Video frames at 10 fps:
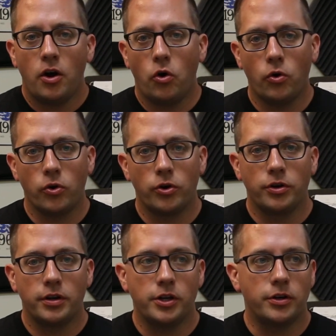
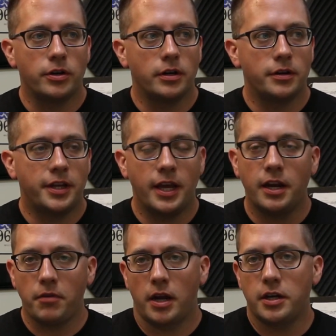or you're
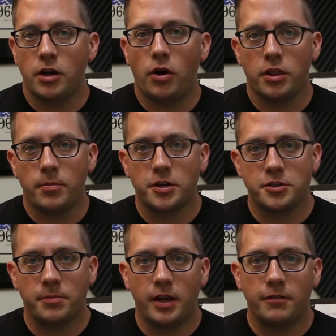getting ready to go onto the
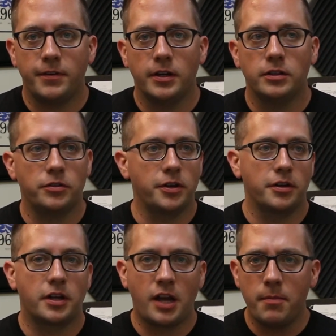marching band field, or
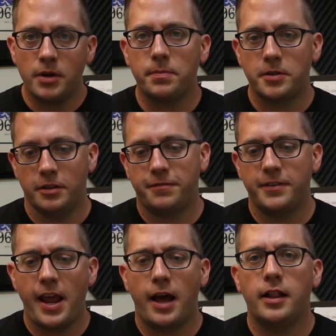you're coming up to the
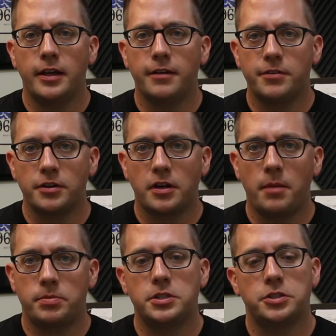finale of your
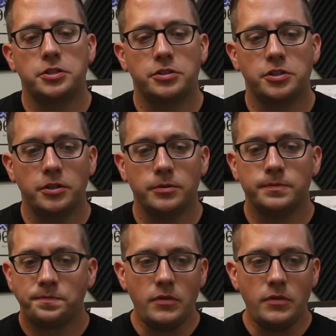competition show,